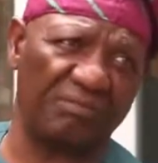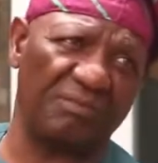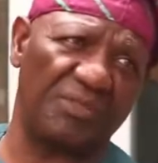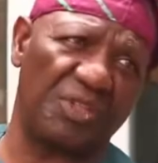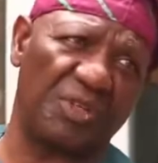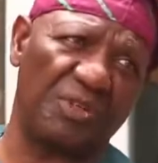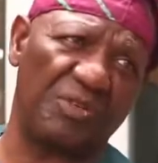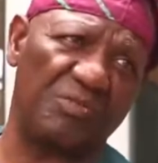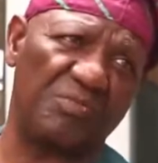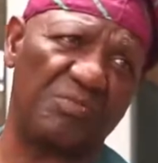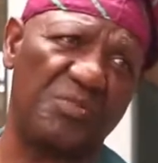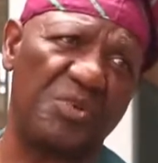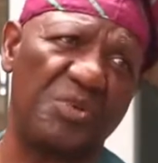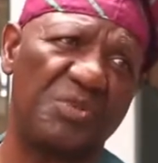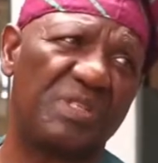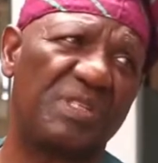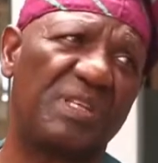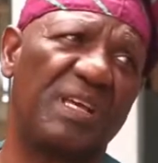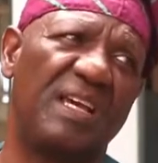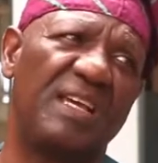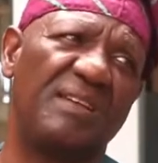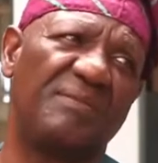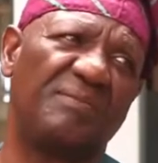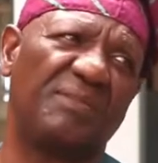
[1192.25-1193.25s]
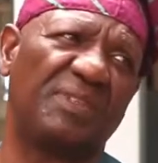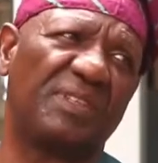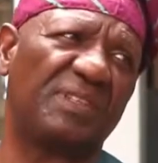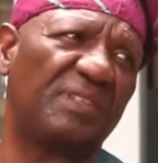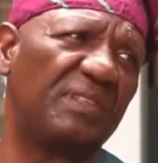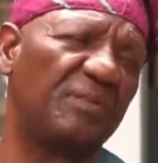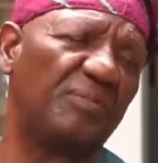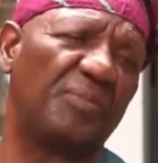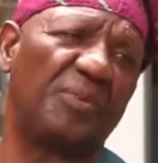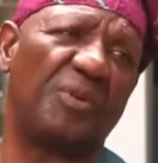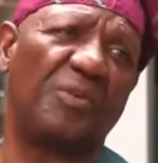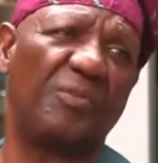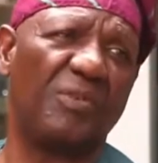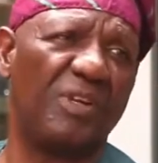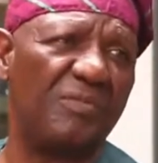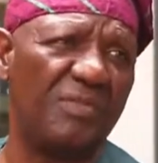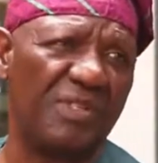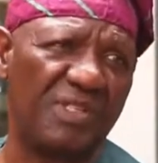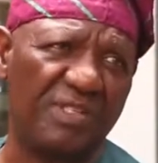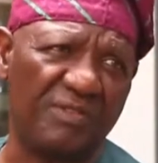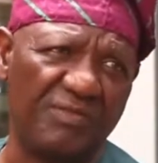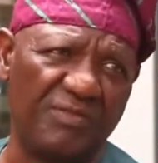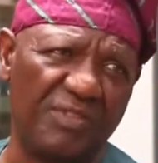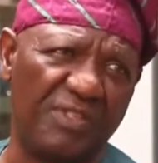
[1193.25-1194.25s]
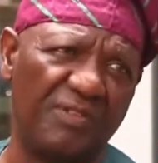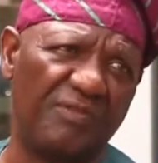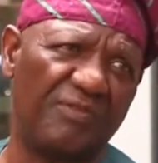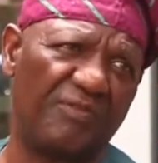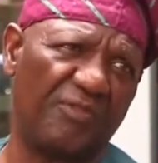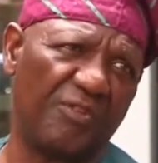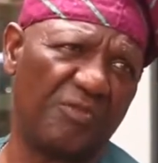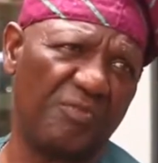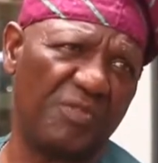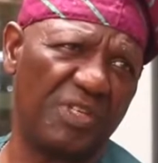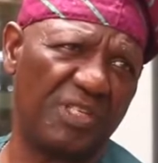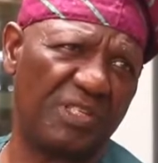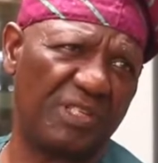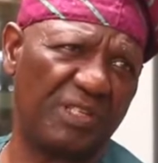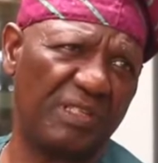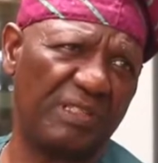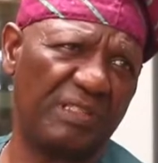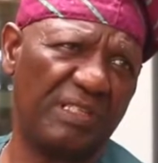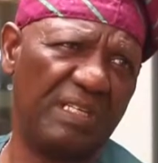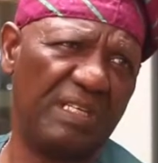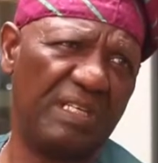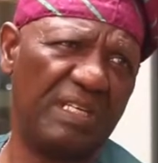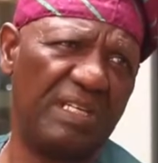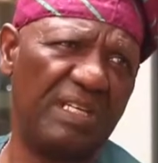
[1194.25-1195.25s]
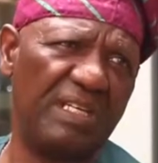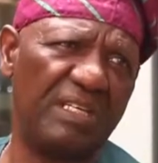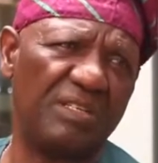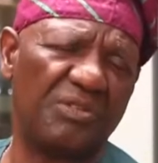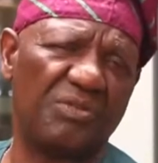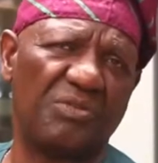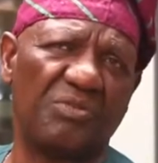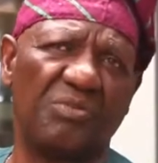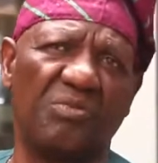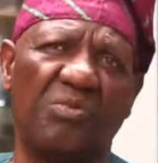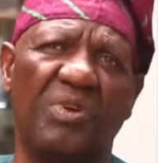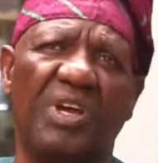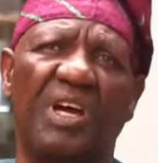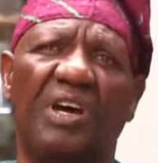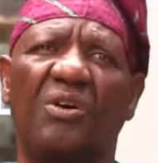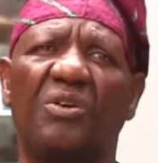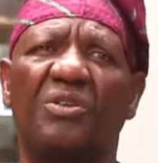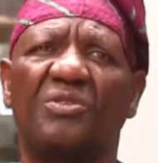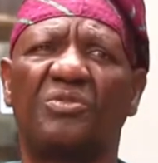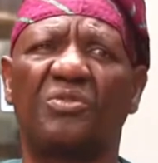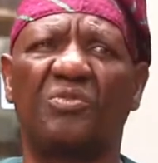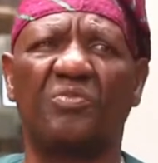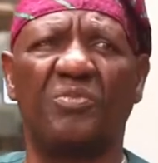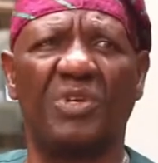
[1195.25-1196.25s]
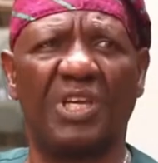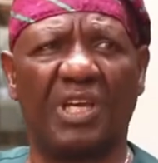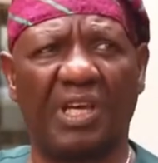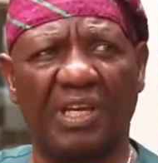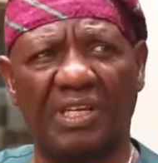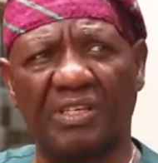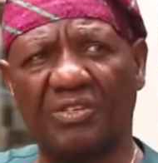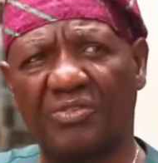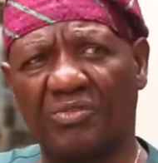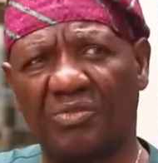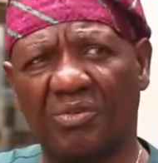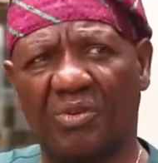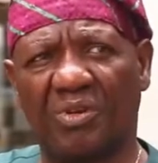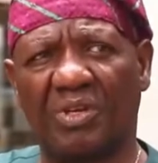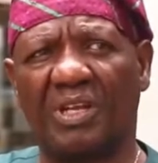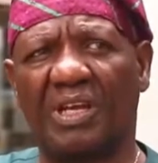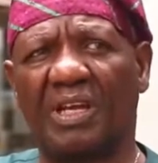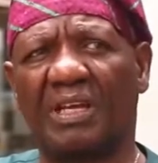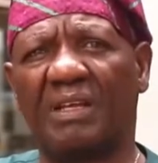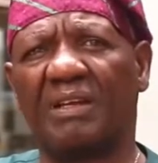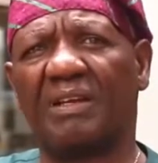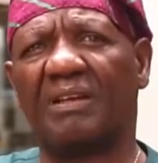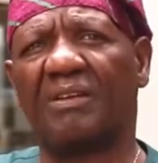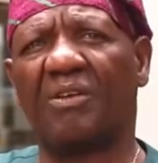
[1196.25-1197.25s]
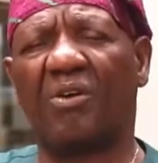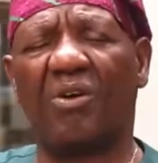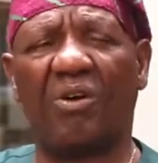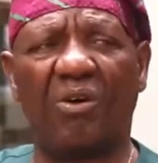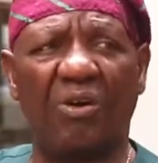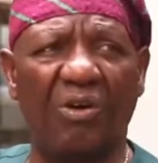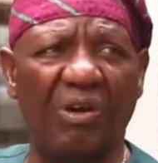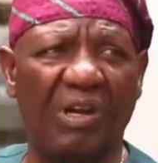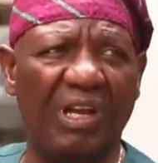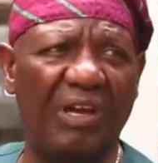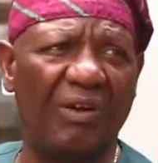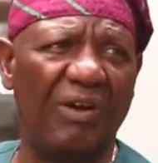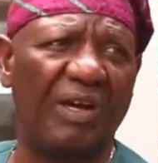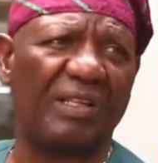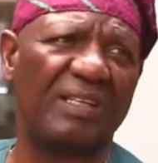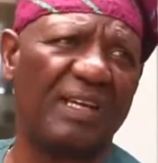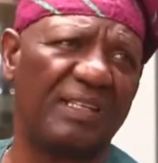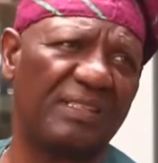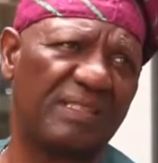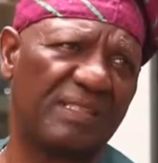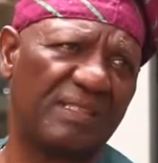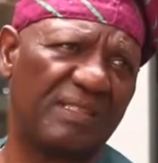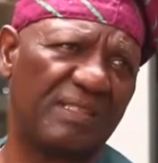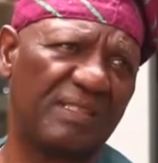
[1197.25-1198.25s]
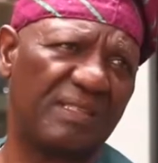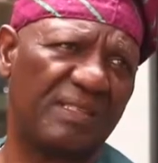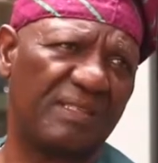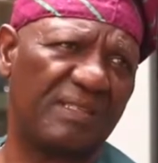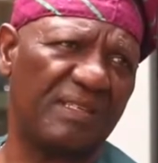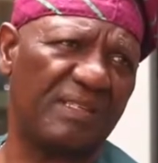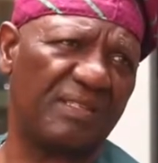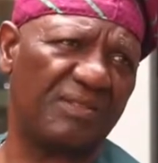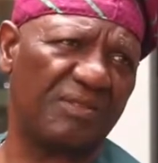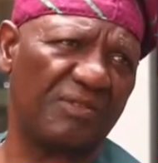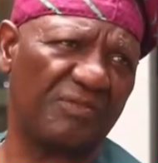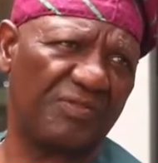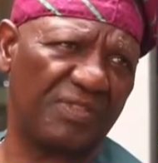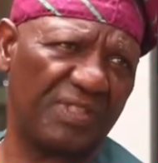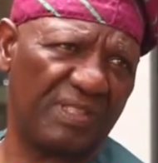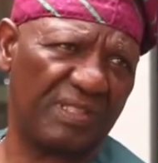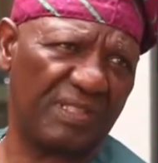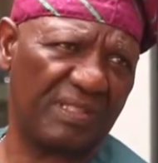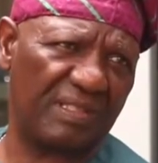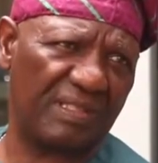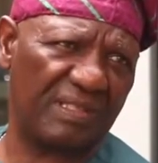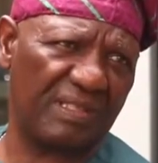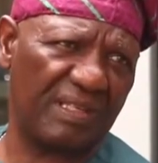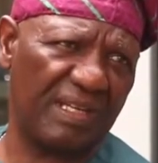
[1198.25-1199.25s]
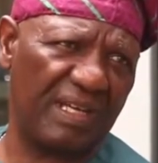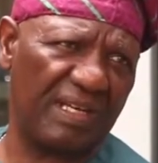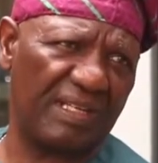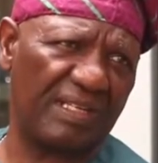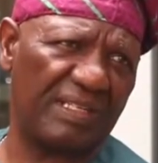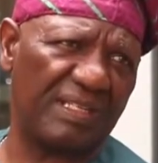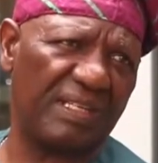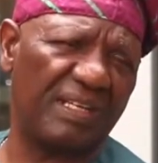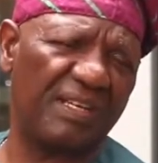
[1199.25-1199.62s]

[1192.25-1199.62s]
Because most times the problem is even information. So we are also making sure that in all our 36 state offices and the